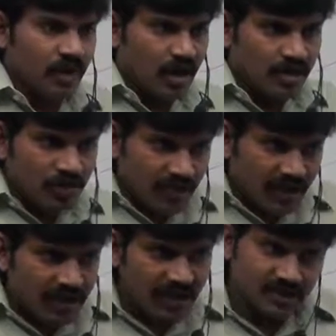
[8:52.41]
Are you
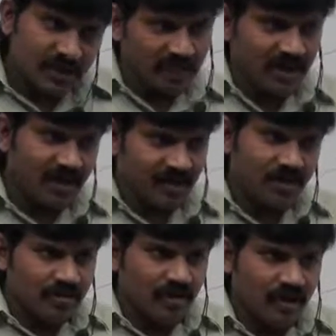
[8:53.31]
taking extra pen or
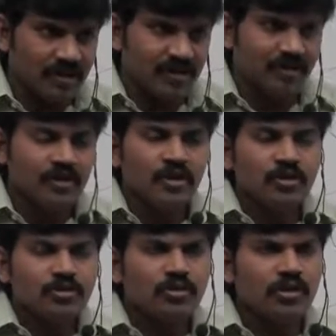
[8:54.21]
not? Like,
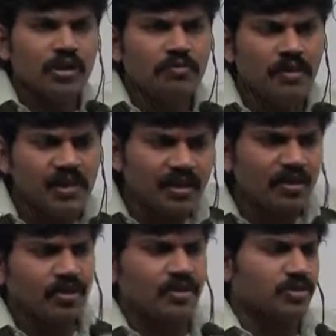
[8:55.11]
so
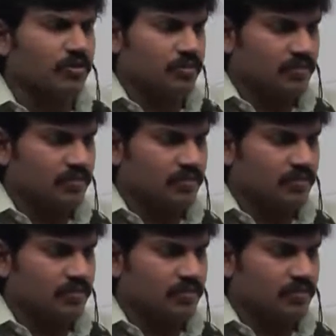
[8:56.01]
immediately you can show,